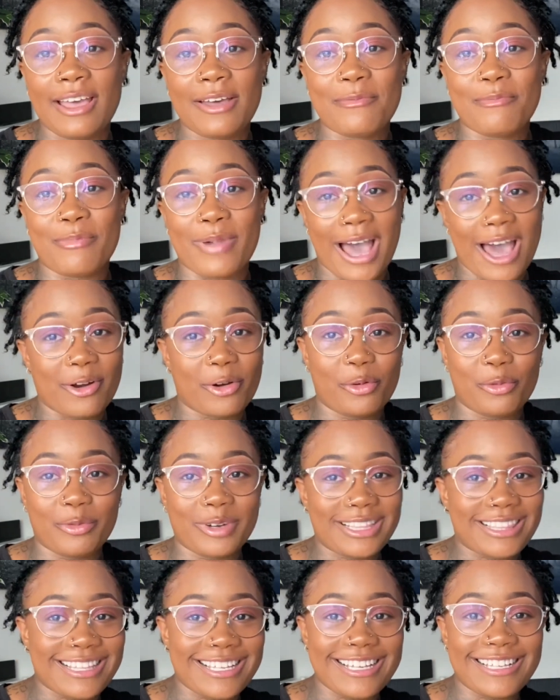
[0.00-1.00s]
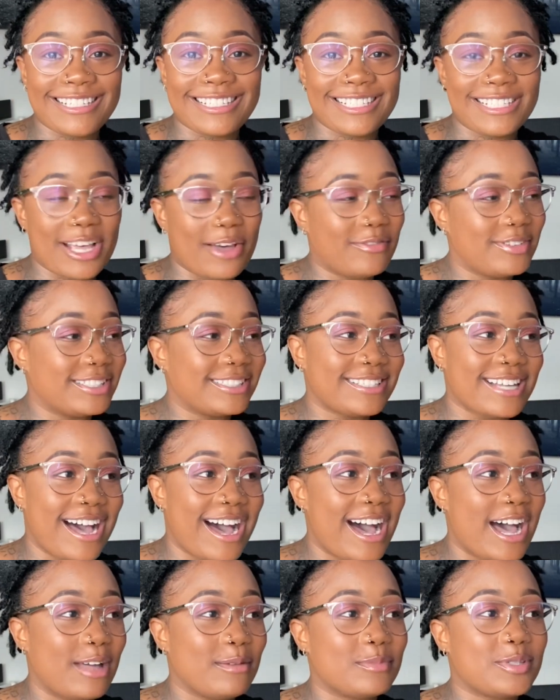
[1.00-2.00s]
battled with this 7
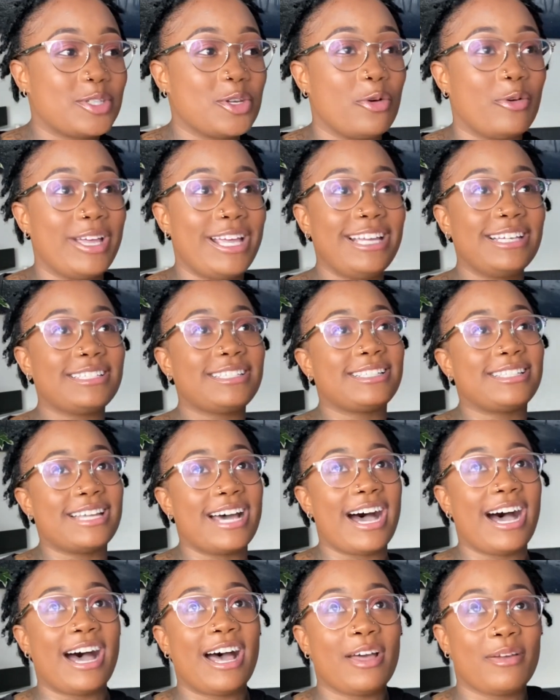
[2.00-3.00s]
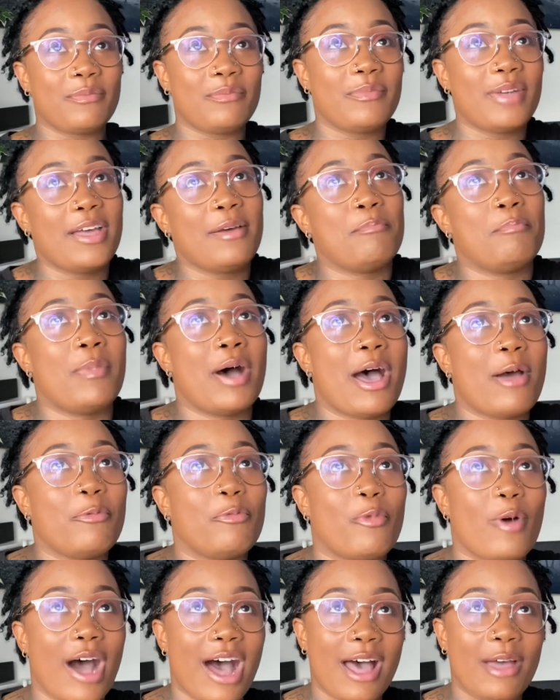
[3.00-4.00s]
times, so each time my
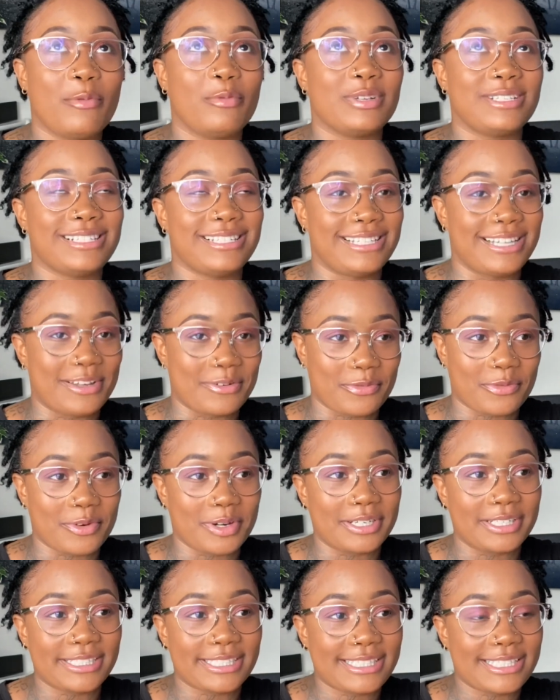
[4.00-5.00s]
why was different.